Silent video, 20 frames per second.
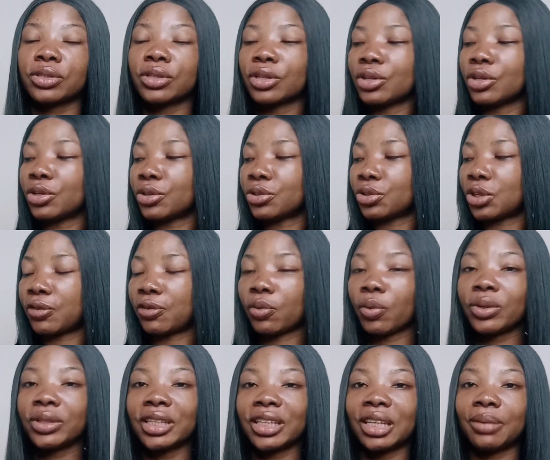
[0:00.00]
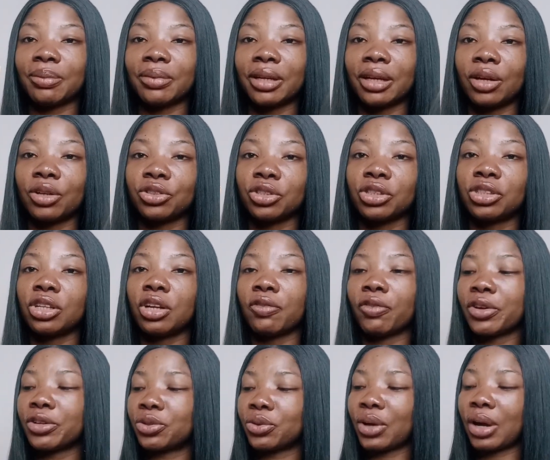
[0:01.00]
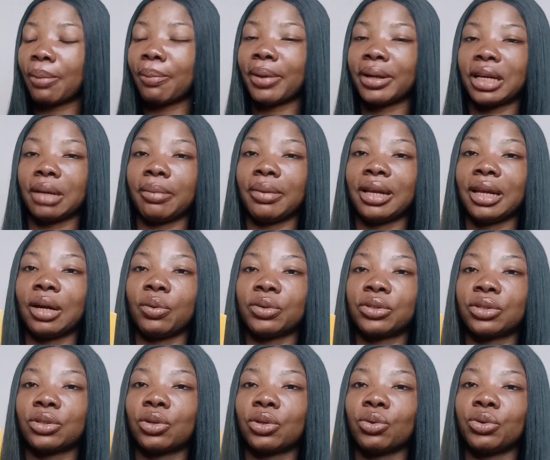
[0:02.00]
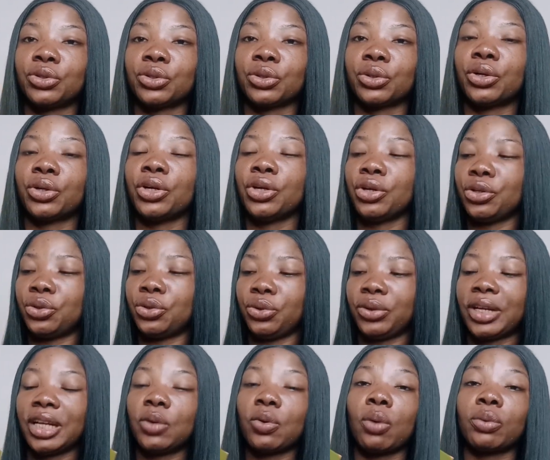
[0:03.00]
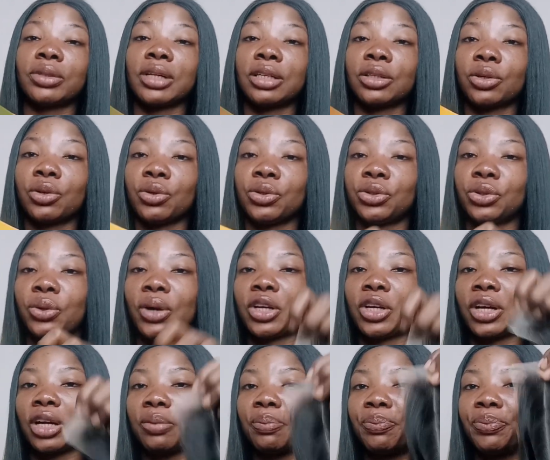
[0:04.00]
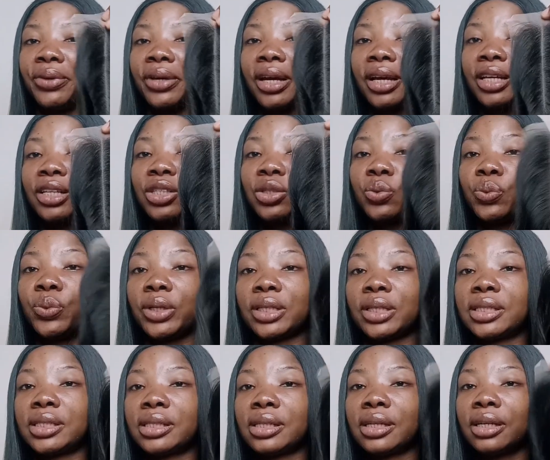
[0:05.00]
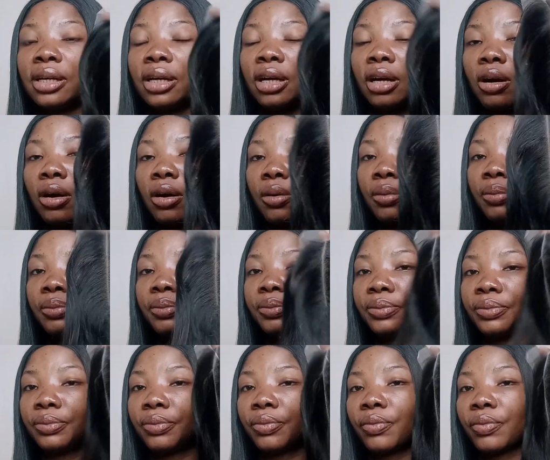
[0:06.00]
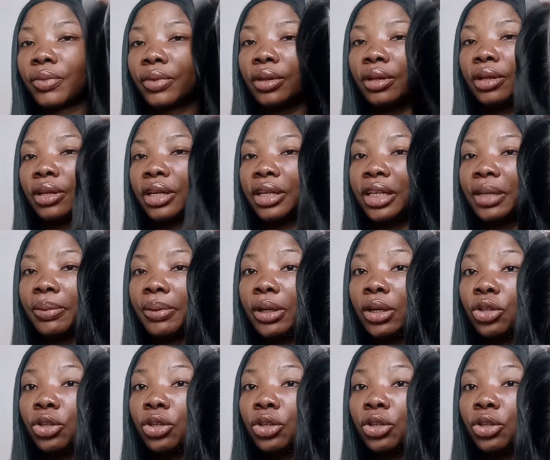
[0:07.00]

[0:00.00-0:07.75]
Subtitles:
So if you want the Kim K closure, instead of going to go and buy the Amella with closure, you get the one without closure and you can pair it with um a kinky closure.